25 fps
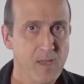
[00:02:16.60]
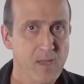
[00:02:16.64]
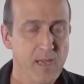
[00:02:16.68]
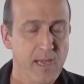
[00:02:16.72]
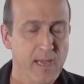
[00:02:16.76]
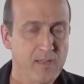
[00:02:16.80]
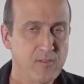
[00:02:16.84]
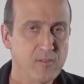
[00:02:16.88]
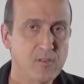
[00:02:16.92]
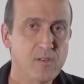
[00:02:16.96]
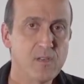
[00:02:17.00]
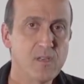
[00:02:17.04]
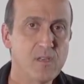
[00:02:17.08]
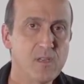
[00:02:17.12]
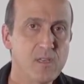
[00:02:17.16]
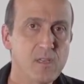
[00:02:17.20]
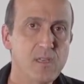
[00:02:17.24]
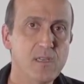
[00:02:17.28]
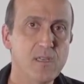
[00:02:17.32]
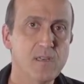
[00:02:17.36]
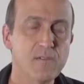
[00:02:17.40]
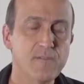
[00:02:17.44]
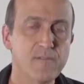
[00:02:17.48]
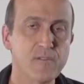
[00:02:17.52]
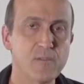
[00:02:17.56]
and to
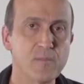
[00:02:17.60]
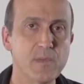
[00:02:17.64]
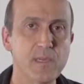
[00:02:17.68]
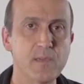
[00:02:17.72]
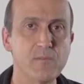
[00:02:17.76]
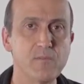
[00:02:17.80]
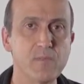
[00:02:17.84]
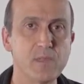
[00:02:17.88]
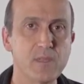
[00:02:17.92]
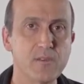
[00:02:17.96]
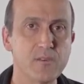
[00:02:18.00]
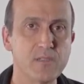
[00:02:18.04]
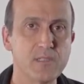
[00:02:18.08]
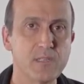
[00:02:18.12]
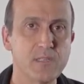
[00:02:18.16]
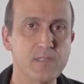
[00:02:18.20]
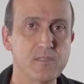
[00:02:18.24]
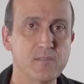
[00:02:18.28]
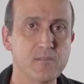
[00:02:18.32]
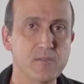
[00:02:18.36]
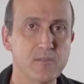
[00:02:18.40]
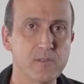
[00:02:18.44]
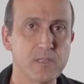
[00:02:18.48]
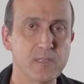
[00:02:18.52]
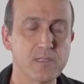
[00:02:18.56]
hear from Him because He's
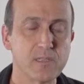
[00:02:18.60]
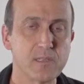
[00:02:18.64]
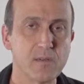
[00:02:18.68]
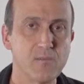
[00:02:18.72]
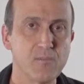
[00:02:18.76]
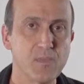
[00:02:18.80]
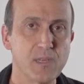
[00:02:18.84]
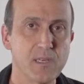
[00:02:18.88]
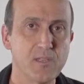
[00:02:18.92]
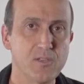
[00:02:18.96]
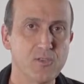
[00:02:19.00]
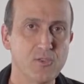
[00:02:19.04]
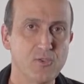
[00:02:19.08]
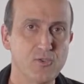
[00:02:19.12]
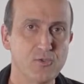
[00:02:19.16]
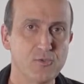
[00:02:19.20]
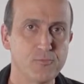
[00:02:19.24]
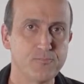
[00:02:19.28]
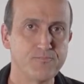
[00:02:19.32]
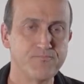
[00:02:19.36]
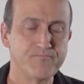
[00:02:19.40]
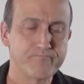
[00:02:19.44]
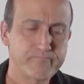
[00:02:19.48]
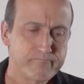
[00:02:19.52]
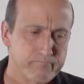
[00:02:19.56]
doing something new.
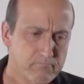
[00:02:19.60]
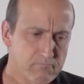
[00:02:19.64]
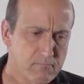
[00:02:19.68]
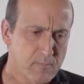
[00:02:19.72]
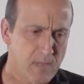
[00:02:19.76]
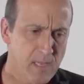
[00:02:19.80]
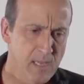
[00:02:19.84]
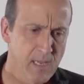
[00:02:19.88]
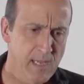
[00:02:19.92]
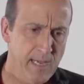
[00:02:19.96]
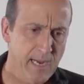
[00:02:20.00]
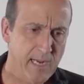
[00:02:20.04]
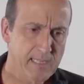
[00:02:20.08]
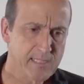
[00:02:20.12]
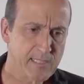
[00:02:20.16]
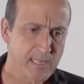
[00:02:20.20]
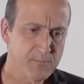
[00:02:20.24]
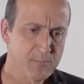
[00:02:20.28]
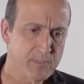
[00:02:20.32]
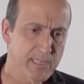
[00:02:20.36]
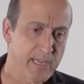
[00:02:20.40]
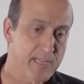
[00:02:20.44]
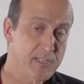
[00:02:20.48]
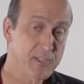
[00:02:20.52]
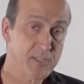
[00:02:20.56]
Our
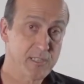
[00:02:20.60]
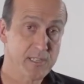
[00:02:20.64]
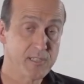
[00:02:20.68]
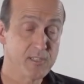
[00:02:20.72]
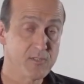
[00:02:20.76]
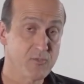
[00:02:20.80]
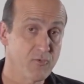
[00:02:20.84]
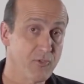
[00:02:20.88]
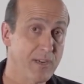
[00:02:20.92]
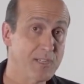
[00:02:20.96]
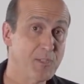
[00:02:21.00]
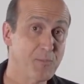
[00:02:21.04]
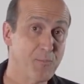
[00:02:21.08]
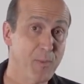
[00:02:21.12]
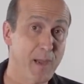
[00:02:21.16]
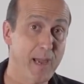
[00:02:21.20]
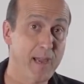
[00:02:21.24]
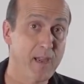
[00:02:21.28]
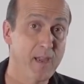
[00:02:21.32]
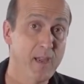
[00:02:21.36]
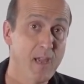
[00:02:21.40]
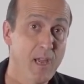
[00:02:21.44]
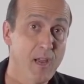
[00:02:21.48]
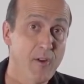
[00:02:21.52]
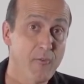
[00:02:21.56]
temptation is to rush
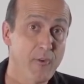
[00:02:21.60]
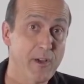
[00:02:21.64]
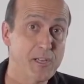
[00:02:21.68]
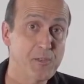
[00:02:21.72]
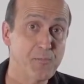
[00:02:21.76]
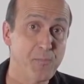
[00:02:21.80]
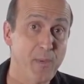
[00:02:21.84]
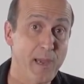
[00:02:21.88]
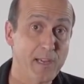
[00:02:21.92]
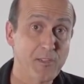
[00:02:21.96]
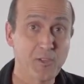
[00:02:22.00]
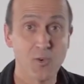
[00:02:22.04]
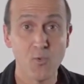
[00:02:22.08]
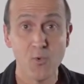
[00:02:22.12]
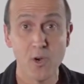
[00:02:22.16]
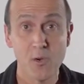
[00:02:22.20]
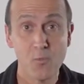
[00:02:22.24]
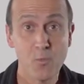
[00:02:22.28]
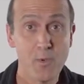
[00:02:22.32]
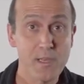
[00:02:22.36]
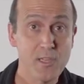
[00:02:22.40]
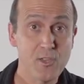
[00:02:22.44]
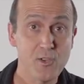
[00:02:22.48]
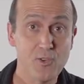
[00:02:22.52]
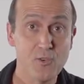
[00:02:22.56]
back to
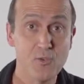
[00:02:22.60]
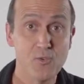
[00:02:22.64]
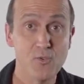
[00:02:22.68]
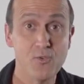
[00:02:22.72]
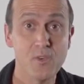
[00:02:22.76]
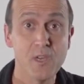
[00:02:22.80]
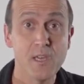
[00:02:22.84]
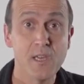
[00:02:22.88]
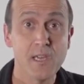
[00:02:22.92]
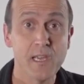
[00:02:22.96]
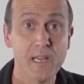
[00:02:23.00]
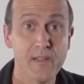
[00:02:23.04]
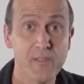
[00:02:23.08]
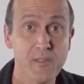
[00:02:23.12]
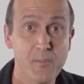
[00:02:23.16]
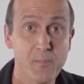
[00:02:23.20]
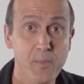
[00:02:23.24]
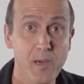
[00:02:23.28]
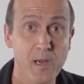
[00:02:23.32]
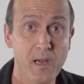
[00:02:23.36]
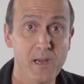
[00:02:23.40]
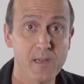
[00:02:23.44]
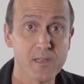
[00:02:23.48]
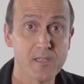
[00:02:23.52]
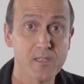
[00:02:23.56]
what we knew in the
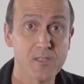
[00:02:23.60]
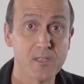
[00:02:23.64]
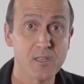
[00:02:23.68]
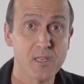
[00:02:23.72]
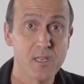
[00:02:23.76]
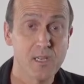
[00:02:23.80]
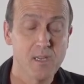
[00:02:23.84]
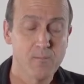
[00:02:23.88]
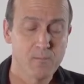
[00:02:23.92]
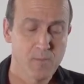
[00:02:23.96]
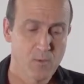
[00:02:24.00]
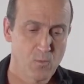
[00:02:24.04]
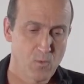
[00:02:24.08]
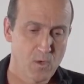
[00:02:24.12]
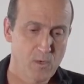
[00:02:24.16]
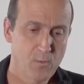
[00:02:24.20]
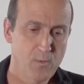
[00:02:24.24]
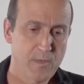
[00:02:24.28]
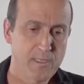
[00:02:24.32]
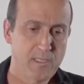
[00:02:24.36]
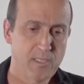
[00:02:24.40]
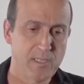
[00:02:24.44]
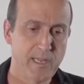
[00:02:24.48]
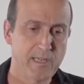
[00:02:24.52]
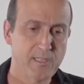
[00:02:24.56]
past. But what
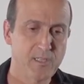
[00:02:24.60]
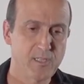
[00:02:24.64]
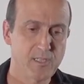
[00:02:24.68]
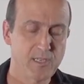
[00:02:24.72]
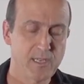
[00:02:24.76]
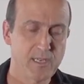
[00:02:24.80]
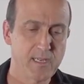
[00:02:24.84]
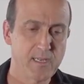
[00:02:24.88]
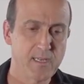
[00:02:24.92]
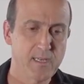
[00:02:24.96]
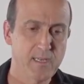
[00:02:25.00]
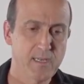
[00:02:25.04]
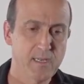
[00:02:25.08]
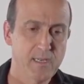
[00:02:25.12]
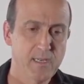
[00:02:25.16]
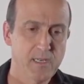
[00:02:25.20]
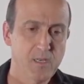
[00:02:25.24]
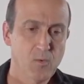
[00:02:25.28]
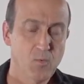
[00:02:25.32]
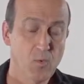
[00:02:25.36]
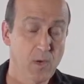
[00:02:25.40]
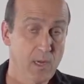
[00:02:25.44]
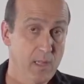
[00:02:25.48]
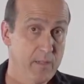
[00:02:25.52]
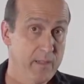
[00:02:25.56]
we're sensing,
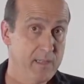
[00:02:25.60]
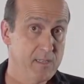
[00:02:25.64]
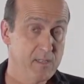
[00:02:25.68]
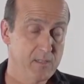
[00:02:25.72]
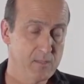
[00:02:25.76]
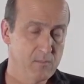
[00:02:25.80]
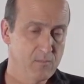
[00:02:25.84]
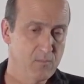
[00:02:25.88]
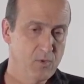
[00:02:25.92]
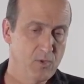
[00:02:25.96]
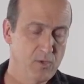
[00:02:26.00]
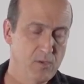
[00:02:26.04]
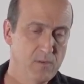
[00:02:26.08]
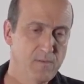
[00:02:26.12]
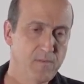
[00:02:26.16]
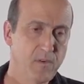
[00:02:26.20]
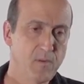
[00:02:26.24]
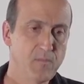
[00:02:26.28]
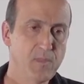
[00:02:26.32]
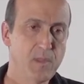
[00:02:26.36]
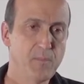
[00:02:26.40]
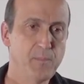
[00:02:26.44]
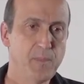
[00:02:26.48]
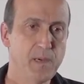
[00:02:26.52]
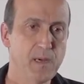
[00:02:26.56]
while there's some good
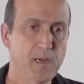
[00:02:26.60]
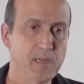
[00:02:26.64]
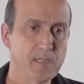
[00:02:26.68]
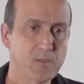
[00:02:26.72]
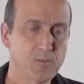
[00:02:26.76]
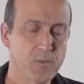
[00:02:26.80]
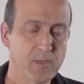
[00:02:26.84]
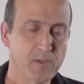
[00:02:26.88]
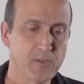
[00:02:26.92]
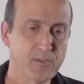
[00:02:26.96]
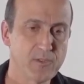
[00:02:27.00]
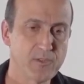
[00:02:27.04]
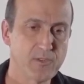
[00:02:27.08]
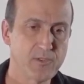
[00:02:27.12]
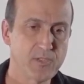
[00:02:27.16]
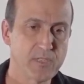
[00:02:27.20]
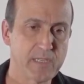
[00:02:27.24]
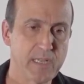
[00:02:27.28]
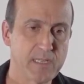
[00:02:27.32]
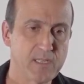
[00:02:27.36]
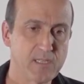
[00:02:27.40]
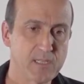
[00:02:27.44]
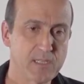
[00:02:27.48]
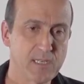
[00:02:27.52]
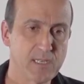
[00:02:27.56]
from the past, we're also
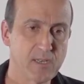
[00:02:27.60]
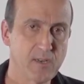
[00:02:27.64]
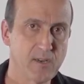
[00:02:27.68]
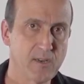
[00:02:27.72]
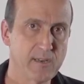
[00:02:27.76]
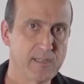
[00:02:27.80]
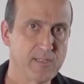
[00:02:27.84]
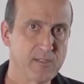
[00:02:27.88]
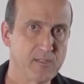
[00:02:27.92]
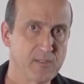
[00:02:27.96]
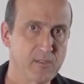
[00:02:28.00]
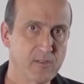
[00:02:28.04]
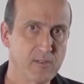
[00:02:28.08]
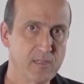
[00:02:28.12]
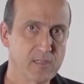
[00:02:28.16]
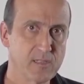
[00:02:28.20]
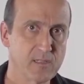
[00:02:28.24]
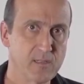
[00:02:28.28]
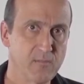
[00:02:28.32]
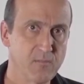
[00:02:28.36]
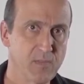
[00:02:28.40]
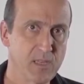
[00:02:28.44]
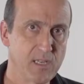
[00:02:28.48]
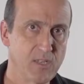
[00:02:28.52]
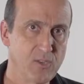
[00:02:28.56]
sensing God is doing
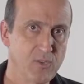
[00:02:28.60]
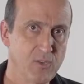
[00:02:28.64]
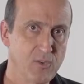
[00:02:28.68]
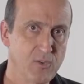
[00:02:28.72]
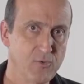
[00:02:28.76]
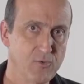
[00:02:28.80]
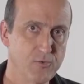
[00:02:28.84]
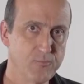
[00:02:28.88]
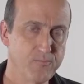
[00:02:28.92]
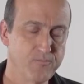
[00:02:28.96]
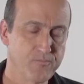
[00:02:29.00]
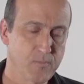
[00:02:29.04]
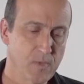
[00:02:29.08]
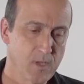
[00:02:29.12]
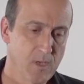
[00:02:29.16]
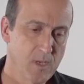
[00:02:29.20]
something new.